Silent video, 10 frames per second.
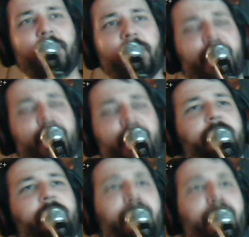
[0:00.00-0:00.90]
We came
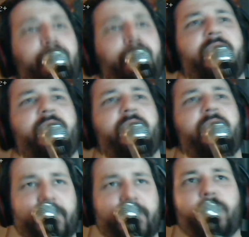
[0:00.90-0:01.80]
back, redid the
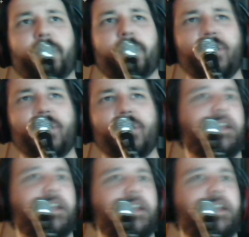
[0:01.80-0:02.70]
boss, and it didn't
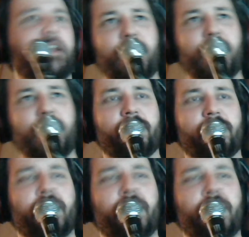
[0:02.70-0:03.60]
happen. So
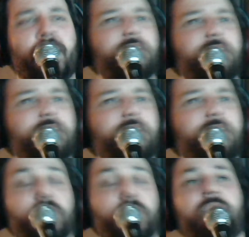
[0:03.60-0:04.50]
obviously, like I'm assuming that
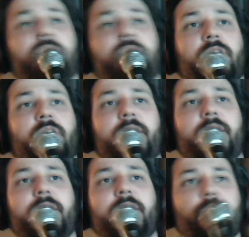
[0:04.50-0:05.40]
was a glitch.
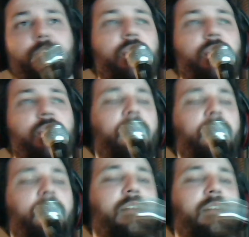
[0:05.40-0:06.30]

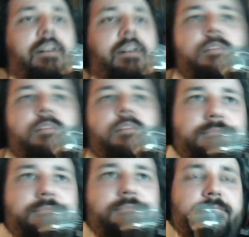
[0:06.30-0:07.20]
Um,
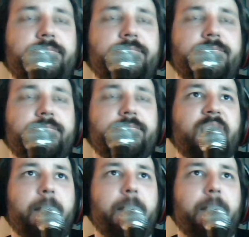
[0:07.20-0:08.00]
yeah.